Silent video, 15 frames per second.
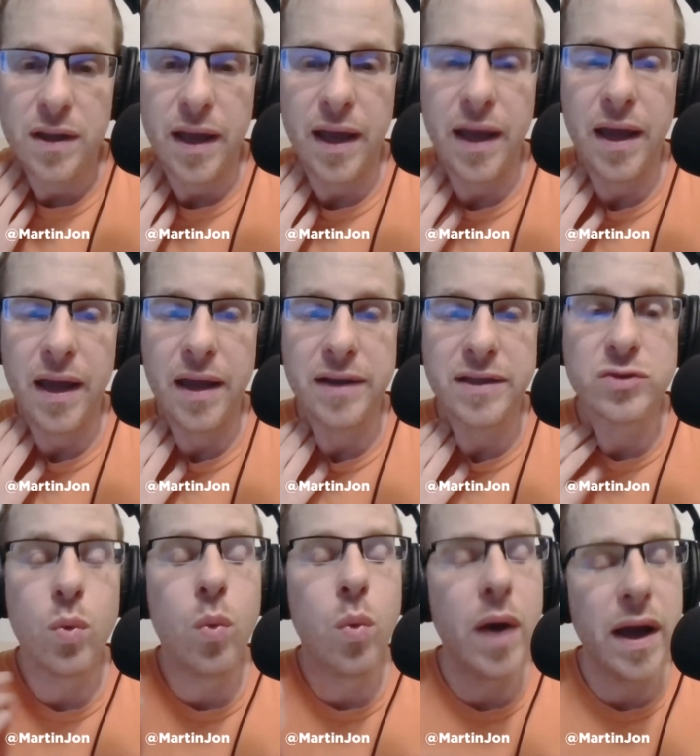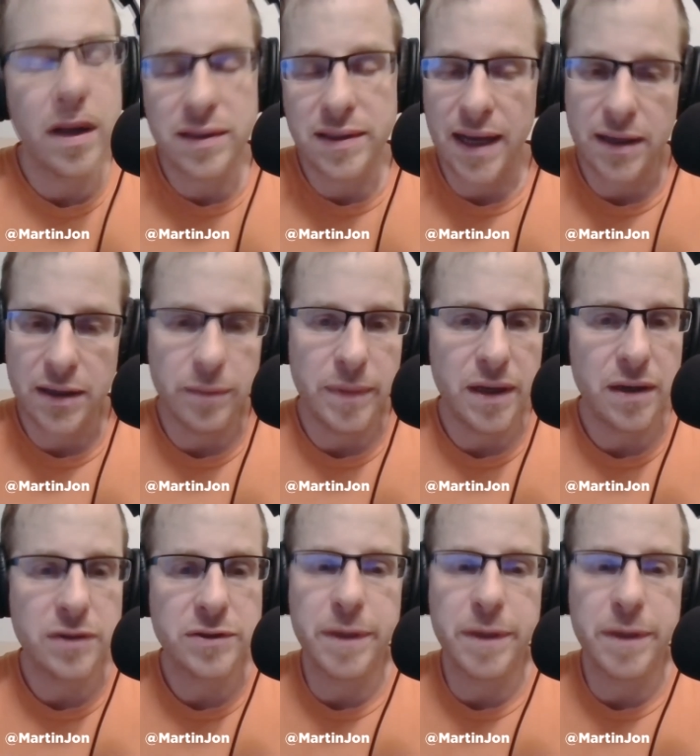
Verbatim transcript: and it's well documented,